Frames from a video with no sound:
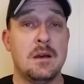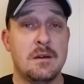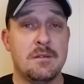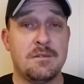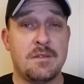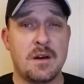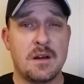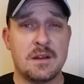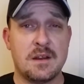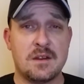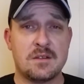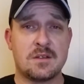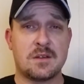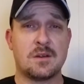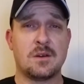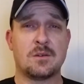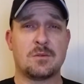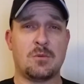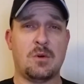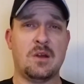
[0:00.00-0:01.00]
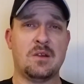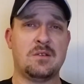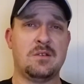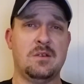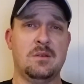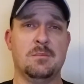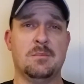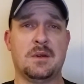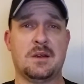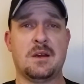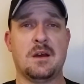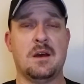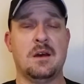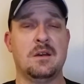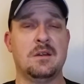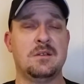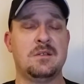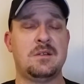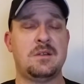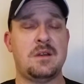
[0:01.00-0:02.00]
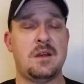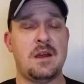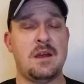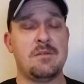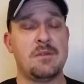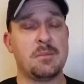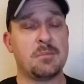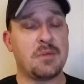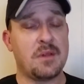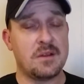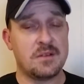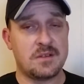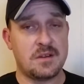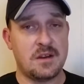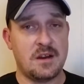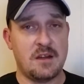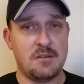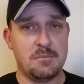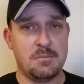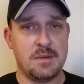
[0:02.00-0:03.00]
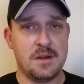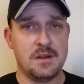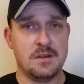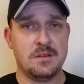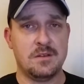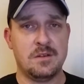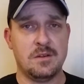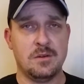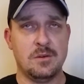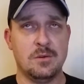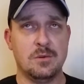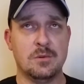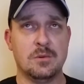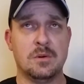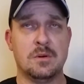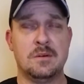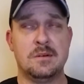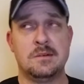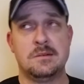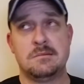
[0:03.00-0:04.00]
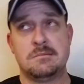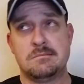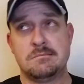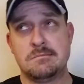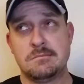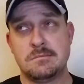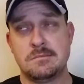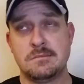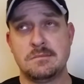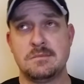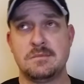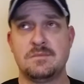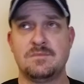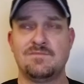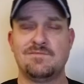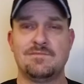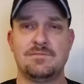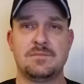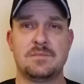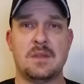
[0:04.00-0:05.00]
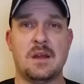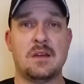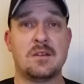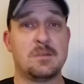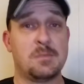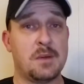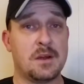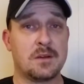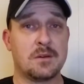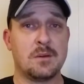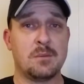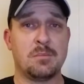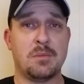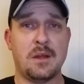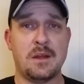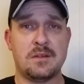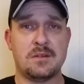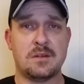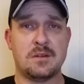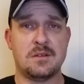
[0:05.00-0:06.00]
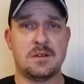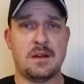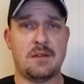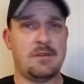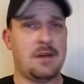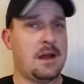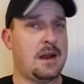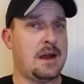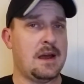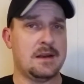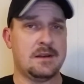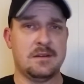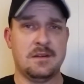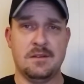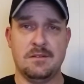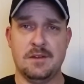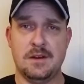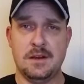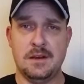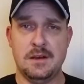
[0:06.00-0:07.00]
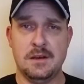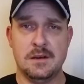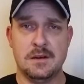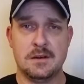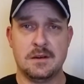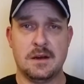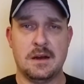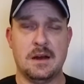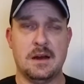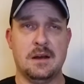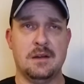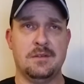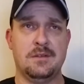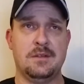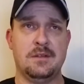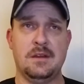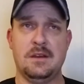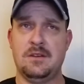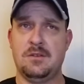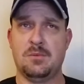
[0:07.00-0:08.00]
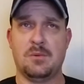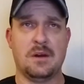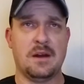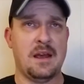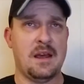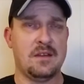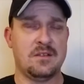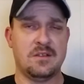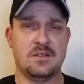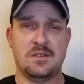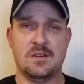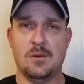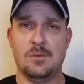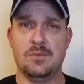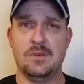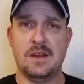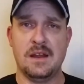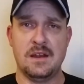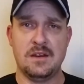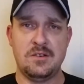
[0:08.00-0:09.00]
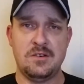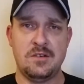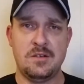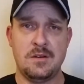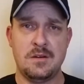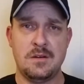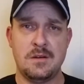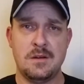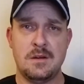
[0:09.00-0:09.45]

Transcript: Fawn, that's a good question because every place that I've been to has been good places. I've had activity. Uh, each one has its own niche.